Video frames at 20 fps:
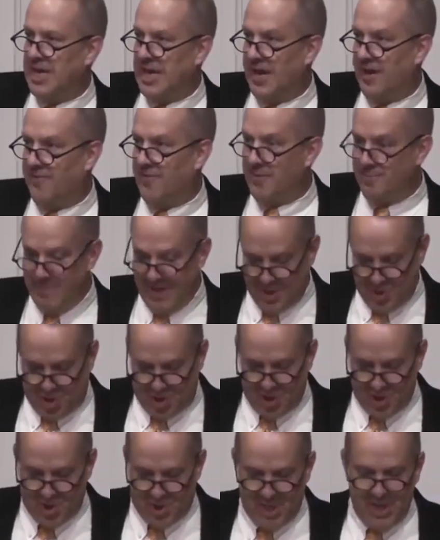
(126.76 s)
Calvin
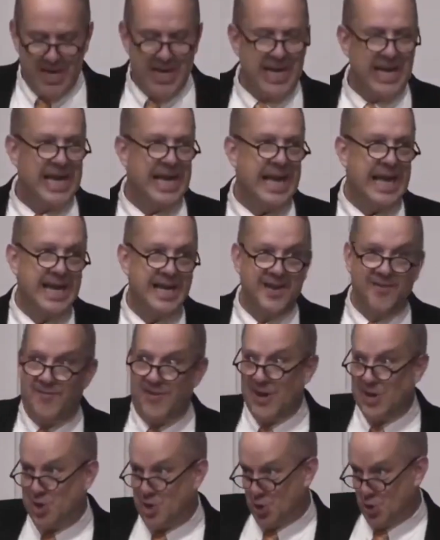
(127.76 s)
mentions
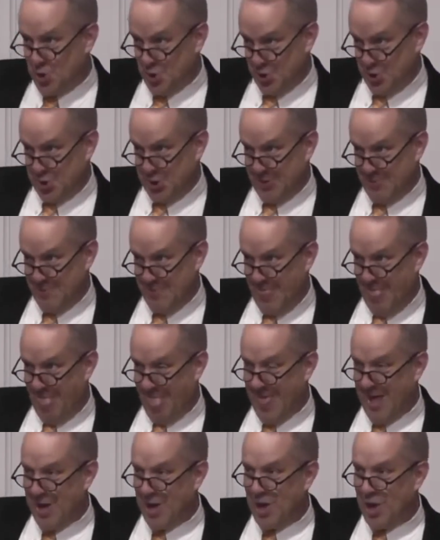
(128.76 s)
individuals
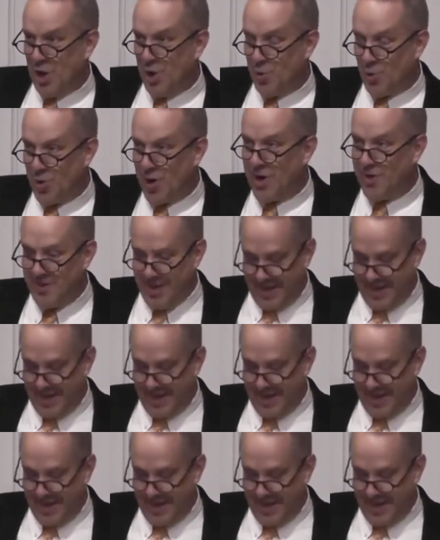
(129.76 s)
who were